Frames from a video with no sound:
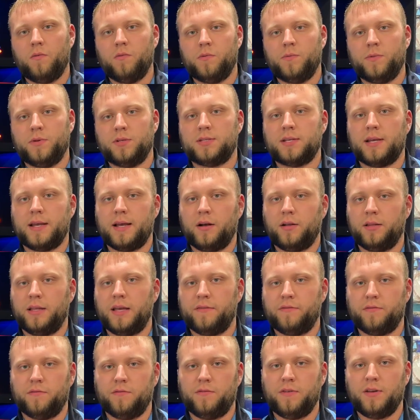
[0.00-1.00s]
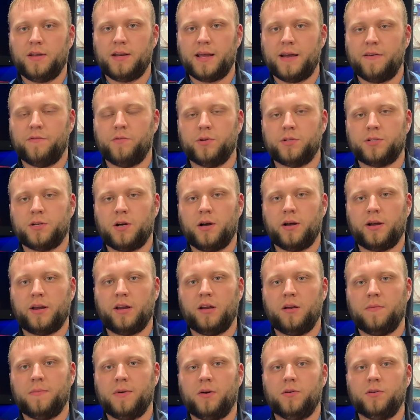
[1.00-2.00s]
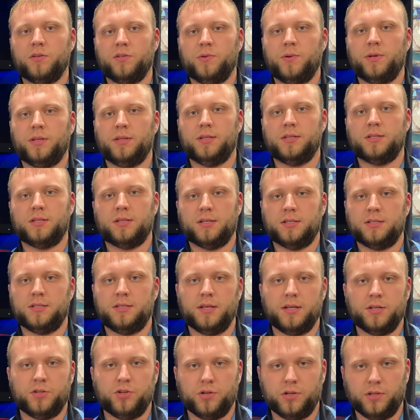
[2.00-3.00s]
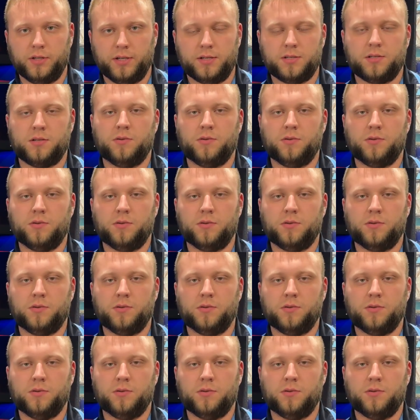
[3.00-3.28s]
when we say L NAV and V NAV, we're talking about doing these things digitally.